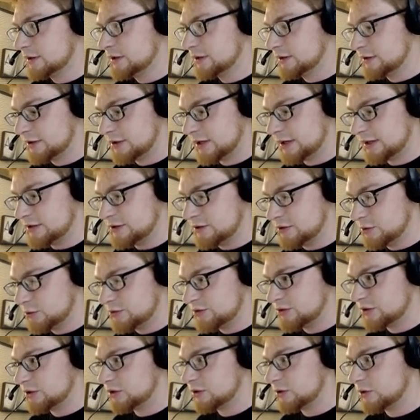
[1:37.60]

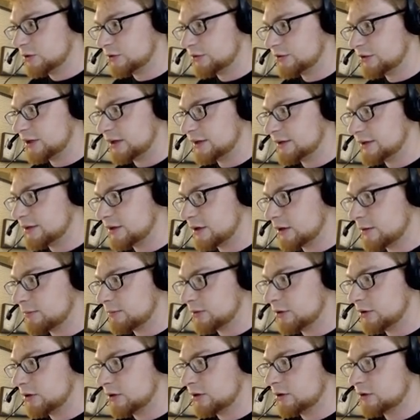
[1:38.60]

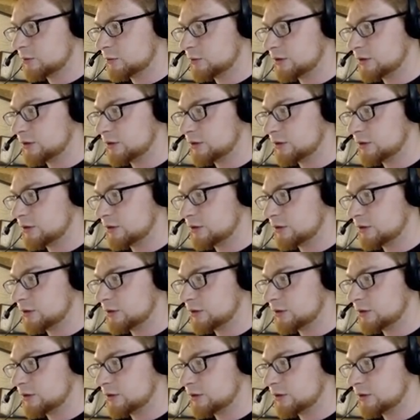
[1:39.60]
.util.number.